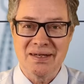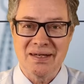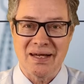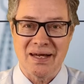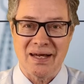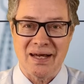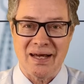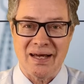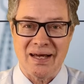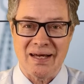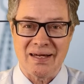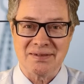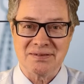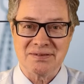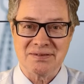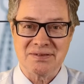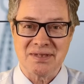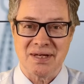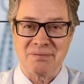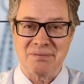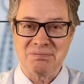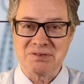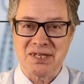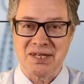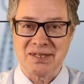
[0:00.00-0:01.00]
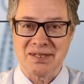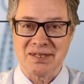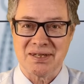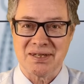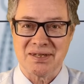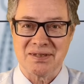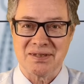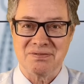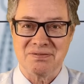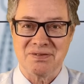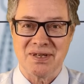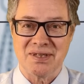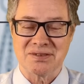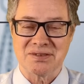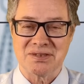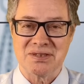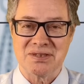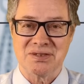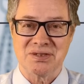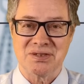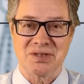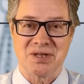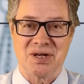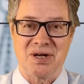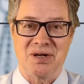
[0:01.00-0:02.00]
and I'm taking
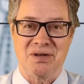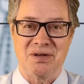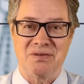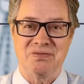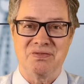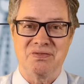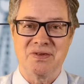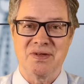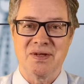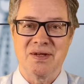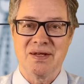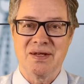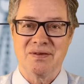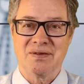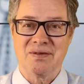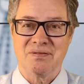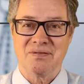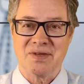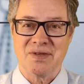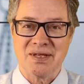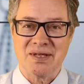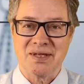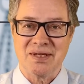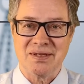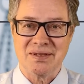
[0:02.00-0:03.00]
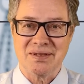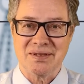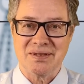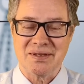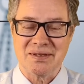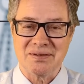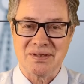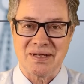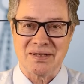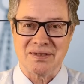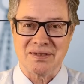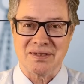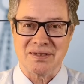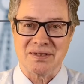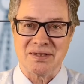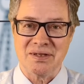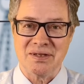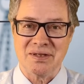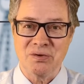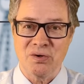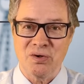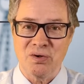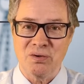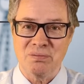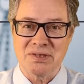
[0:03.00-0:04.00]
advantage of the
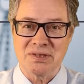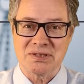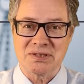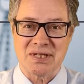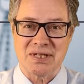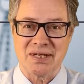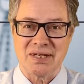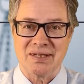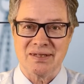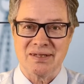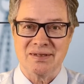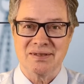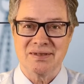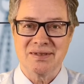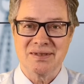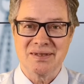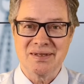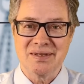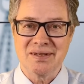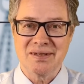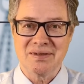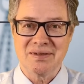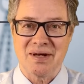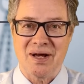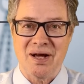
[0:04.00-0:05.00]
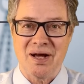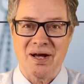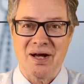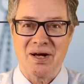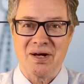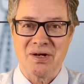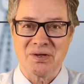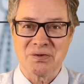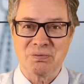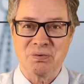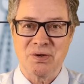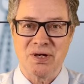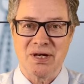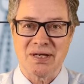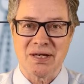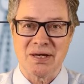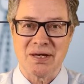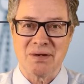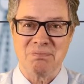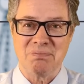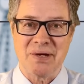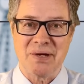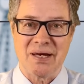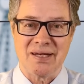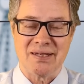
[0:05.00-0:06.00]
enormously
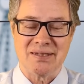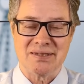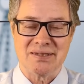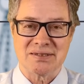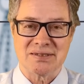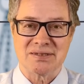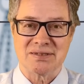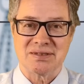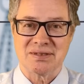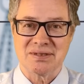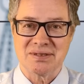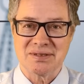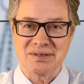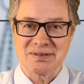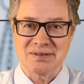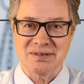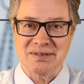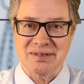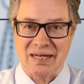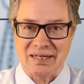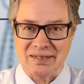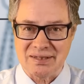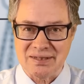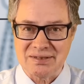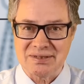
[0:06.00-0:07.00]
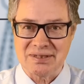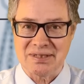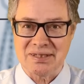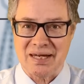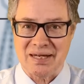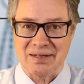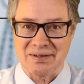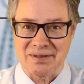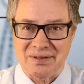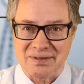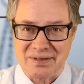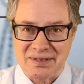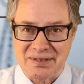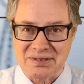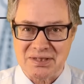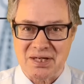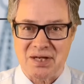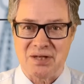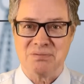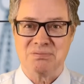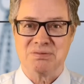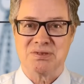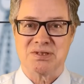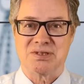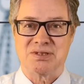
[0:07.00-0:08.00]
hard-working Pelle's getting together this
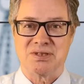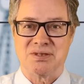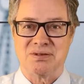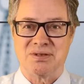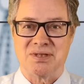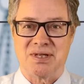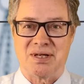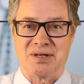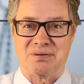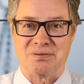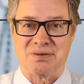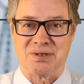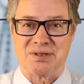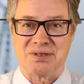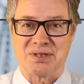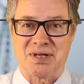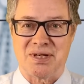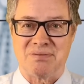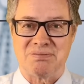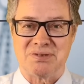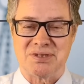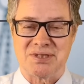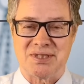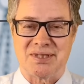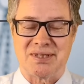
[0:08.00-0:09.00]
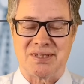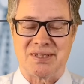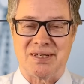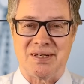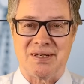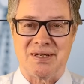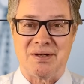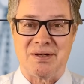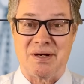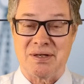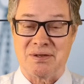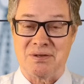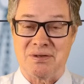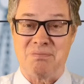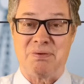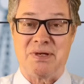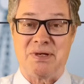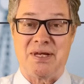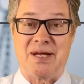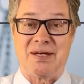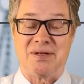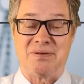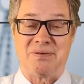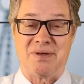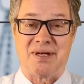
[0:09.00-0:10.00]
home studio, which I'm sitting in here. I could be
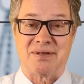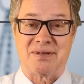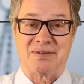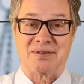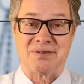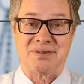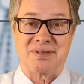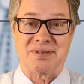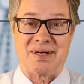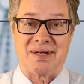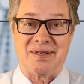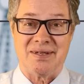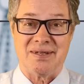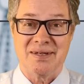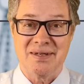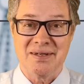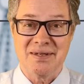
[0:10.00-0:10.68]
anywhere, couldn't I?